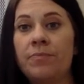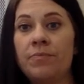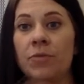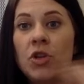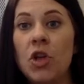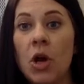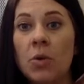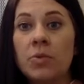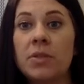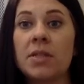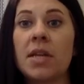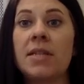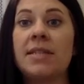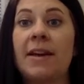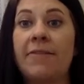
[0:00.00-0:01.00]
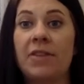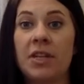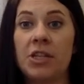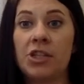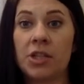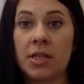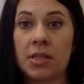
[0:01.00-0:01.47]
notes and
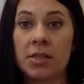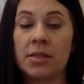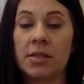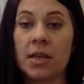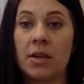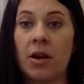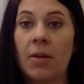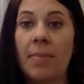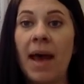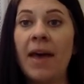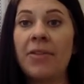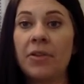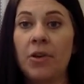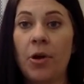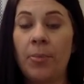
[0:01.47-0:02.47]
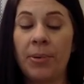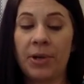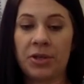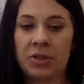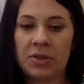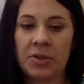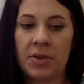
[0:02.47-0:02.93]
definitions in our math
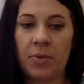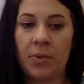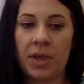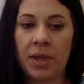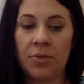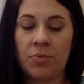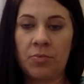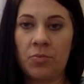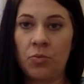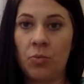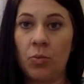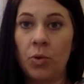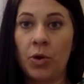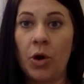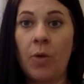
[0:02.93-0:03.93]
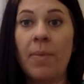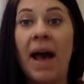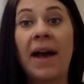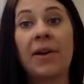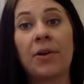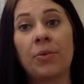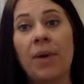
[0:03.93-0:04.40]
notebook so that we can go
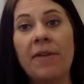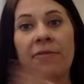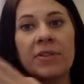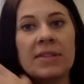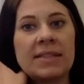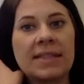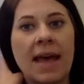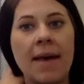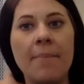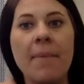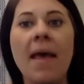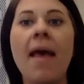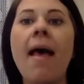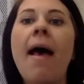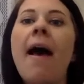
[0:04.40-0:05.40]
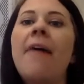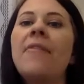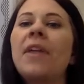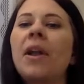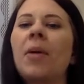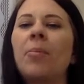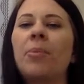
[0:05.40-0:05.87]
back and reference them, and
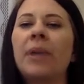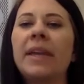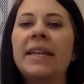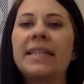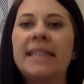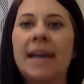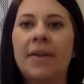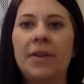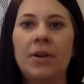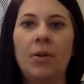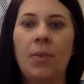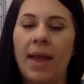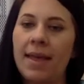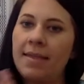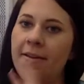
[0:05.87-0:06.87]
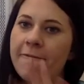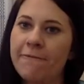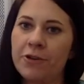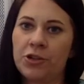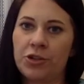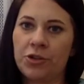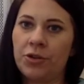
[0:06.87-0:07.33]
then I'll break it down in a way that
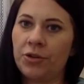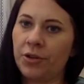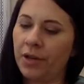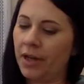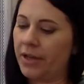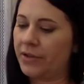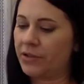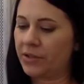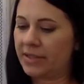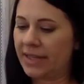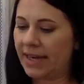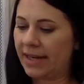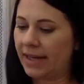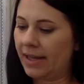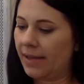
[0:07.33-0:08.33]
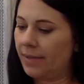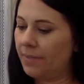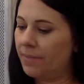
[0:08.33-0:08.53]
for sure you're going to understand it.